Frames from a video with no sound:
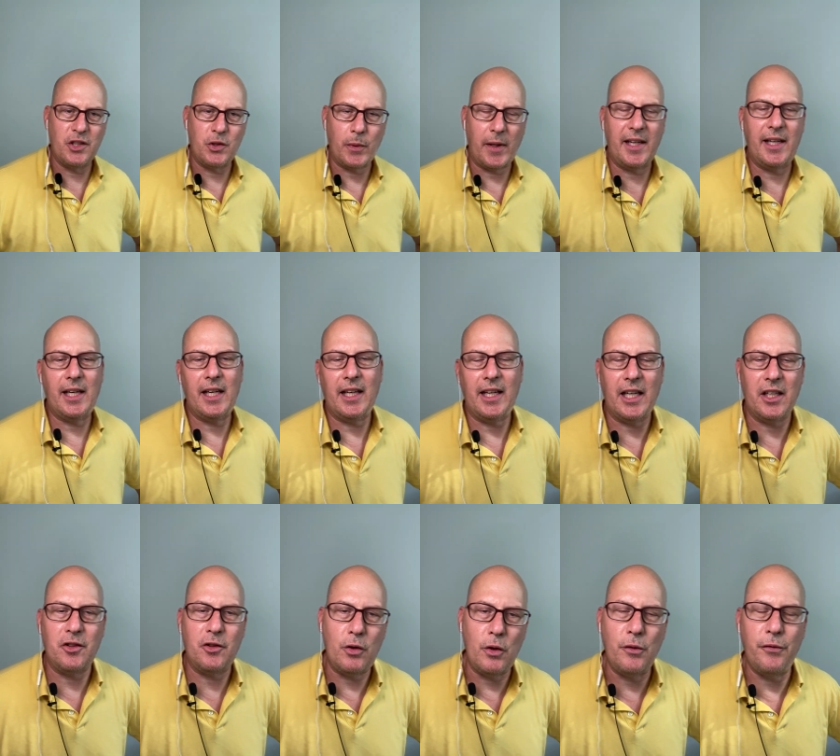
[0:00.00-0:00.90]
so I can't
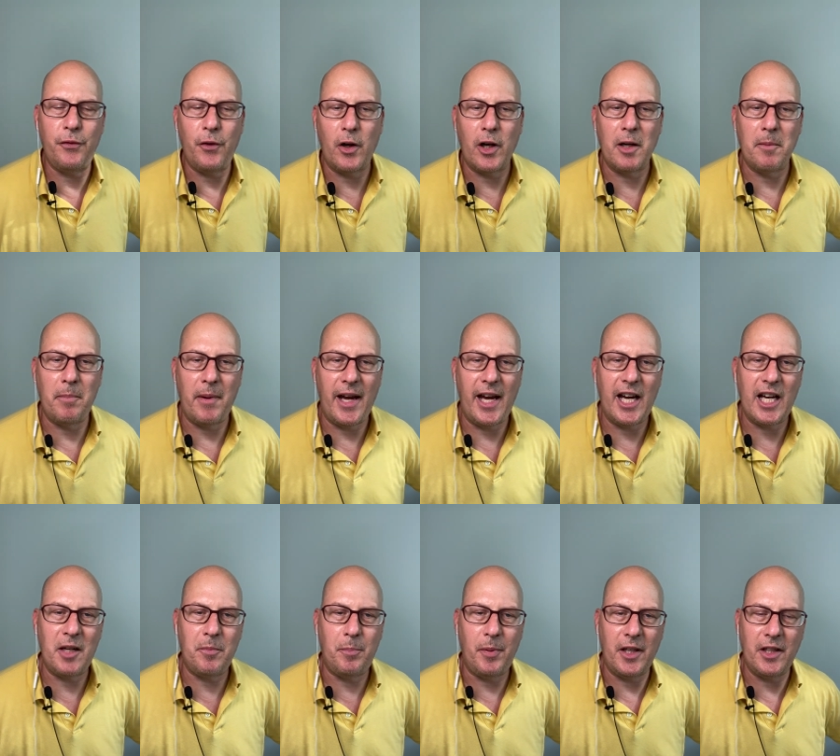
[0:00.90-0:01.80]
get too far
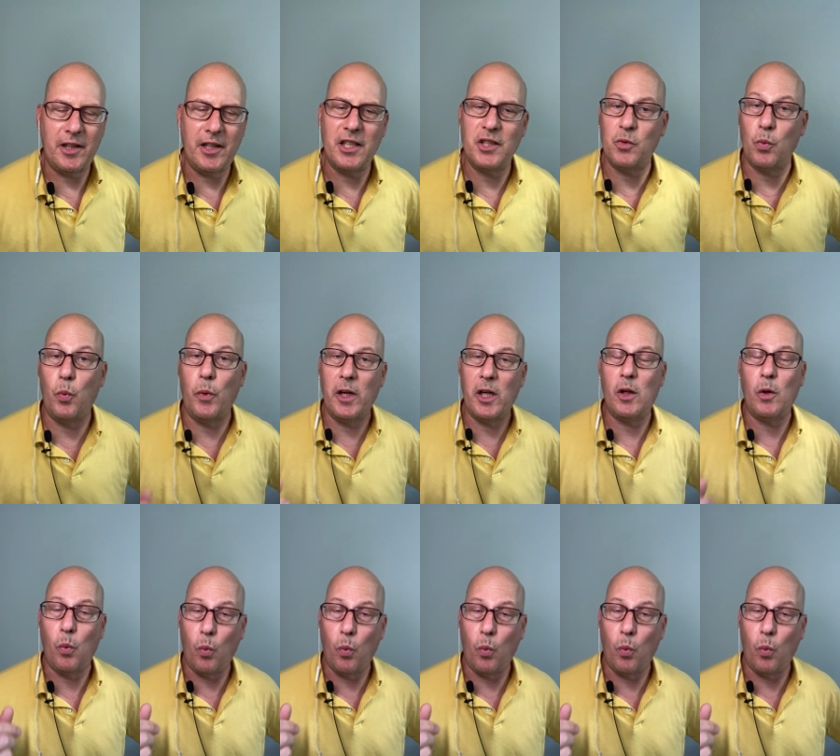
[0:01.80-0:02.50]
back, but this will